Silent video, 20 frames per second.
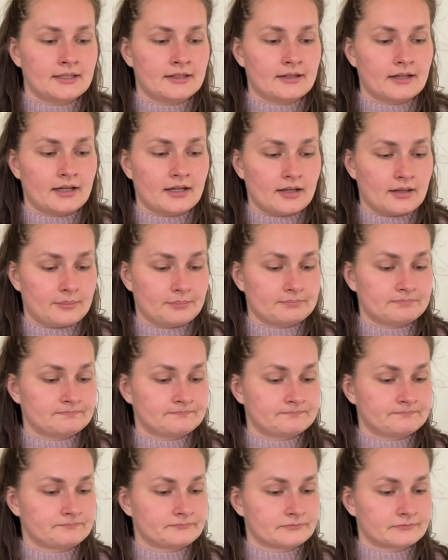
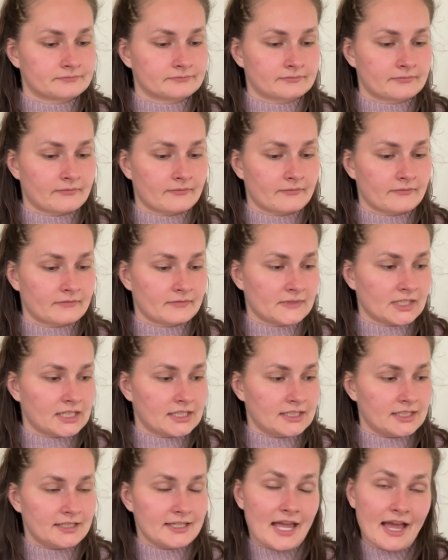
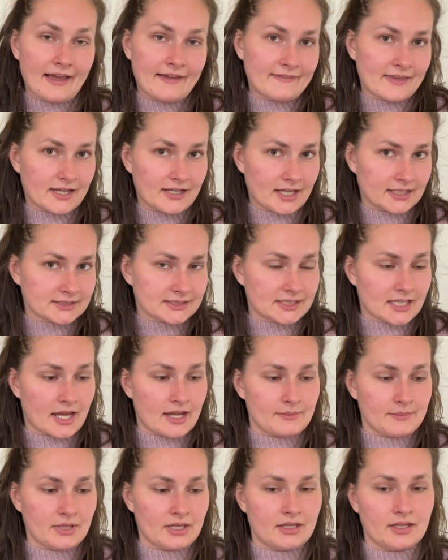Yeah, and then next
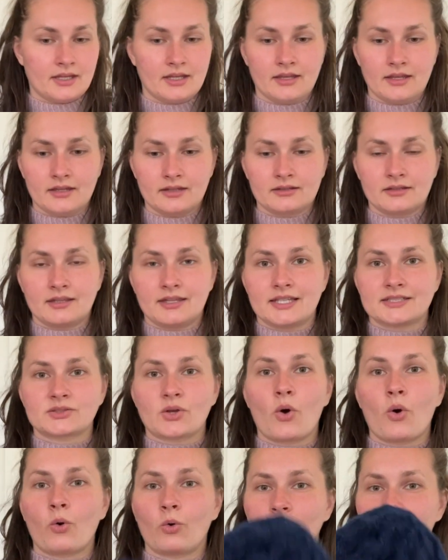time, this
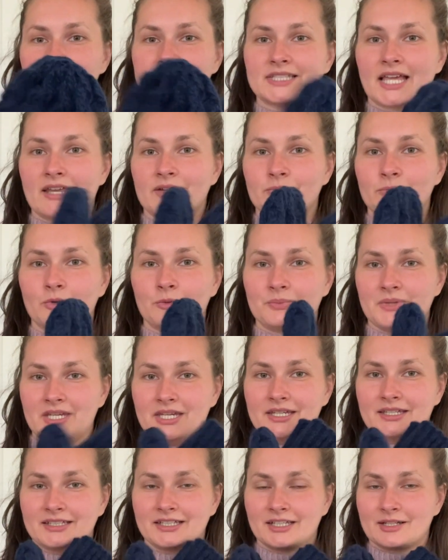whole set will
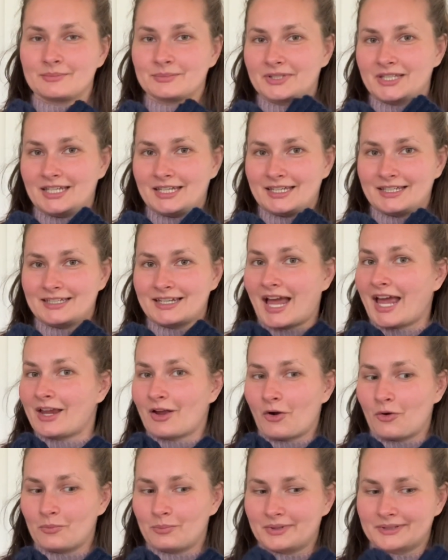be completed, I
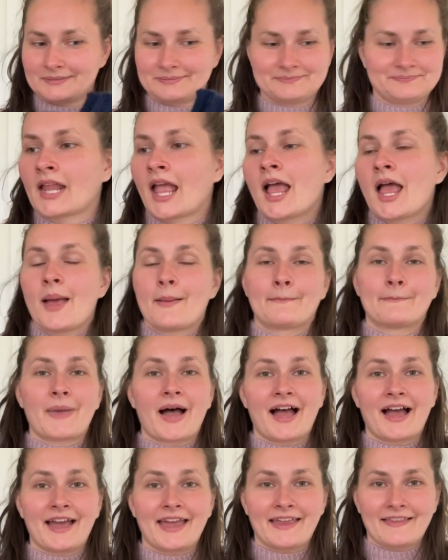hope.
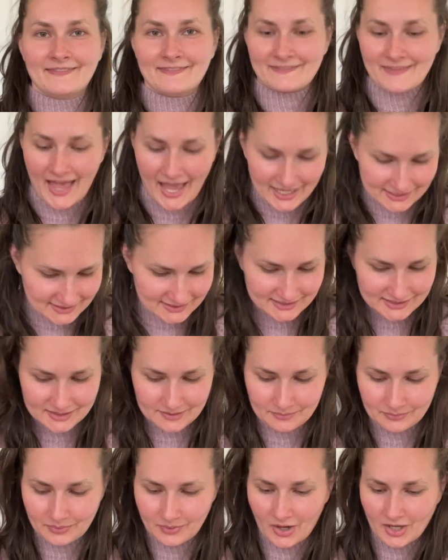My last
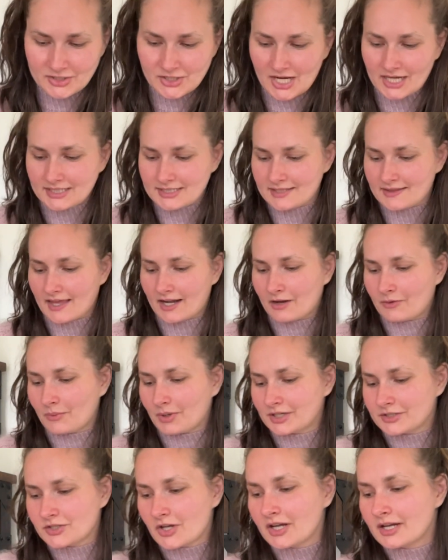project that I
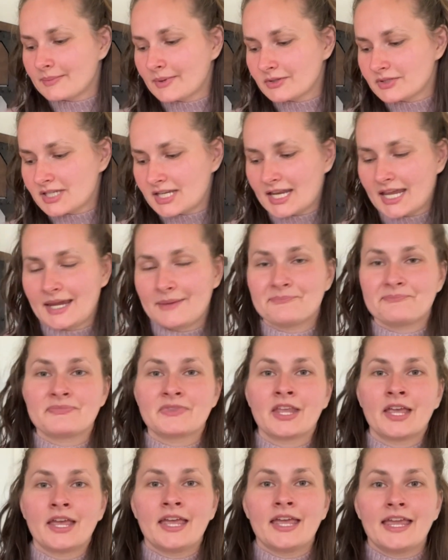want to talk about today
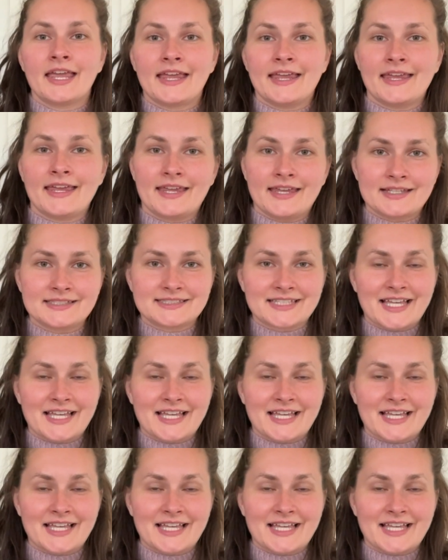is